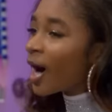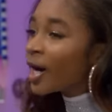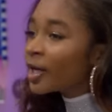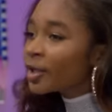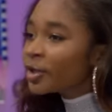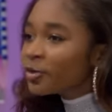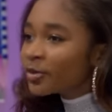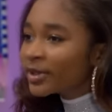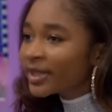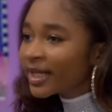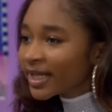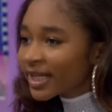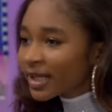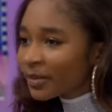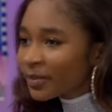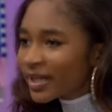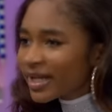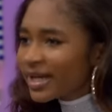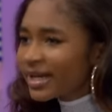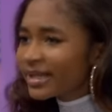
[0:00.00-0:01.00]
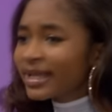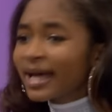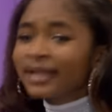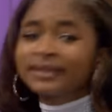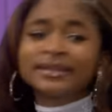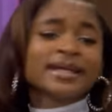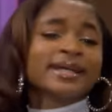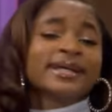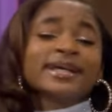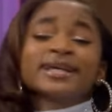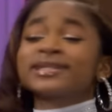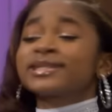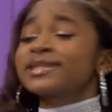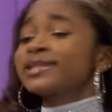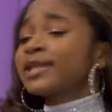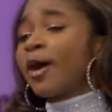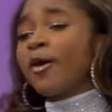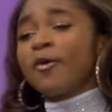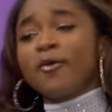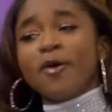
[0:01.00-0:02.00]
Are you kidding me? That thing is
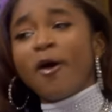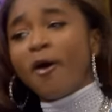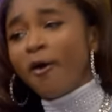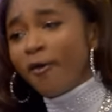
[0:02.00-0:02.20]
so